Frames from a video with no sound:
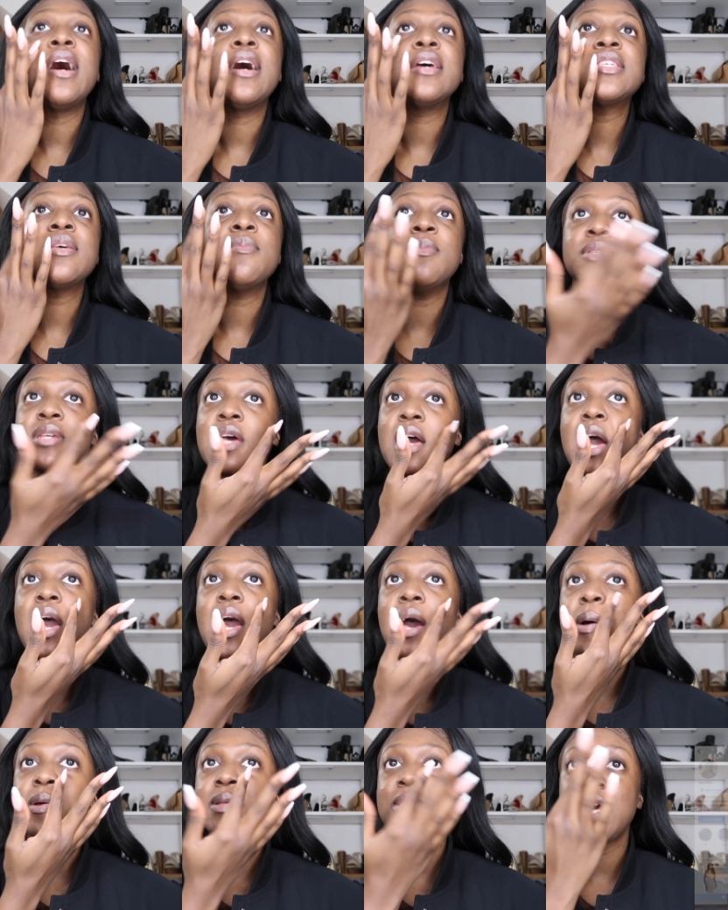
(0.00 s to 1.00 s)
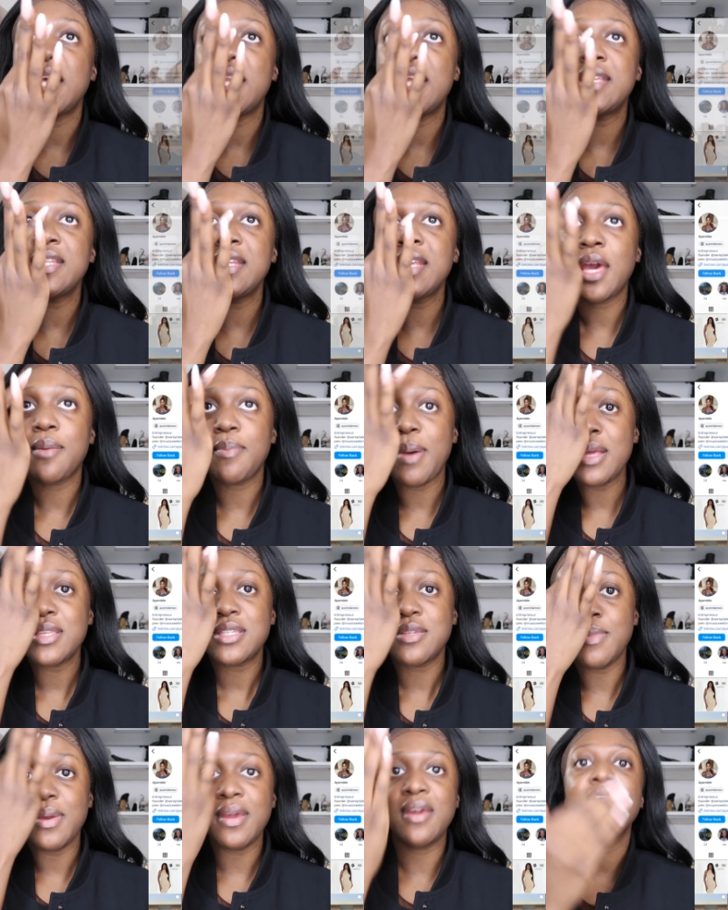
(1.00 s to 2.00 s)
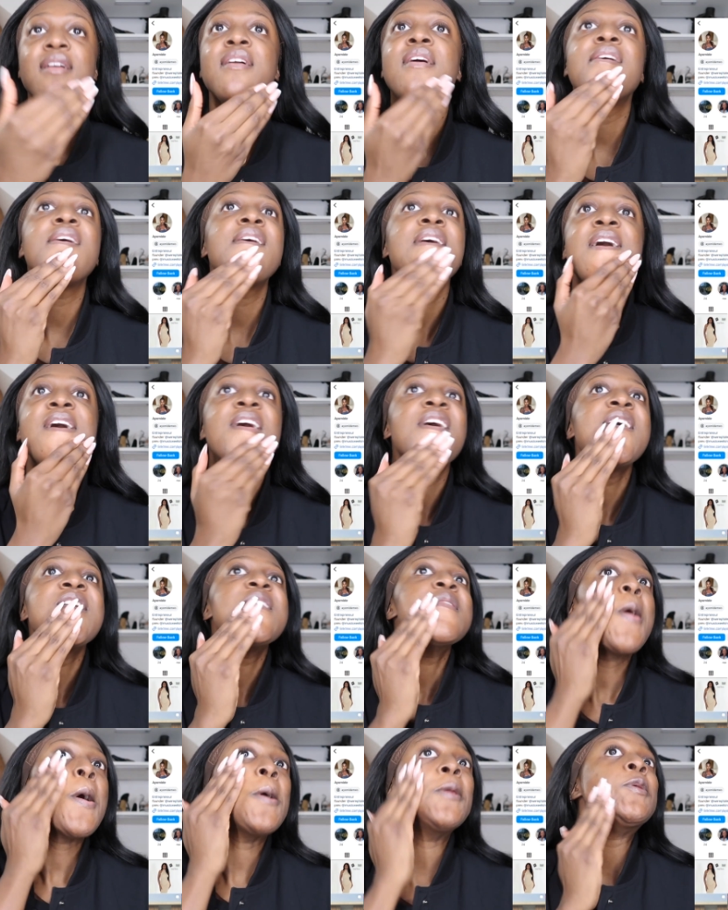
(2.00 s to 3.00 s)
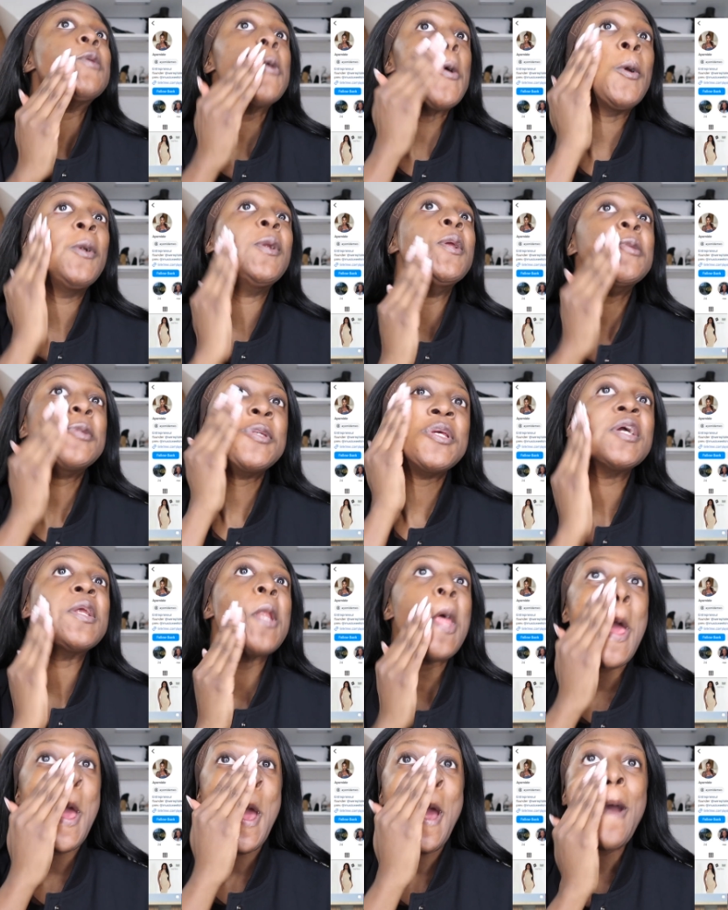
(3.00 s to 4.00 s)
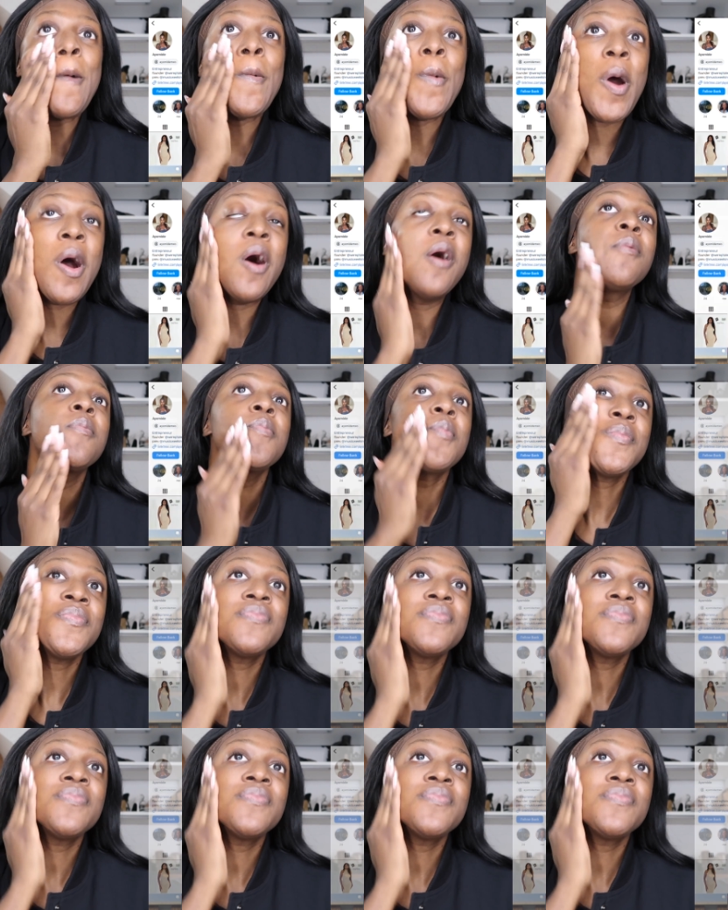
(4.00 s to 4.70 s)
at somerset house and they didn't get back to me until literally an hour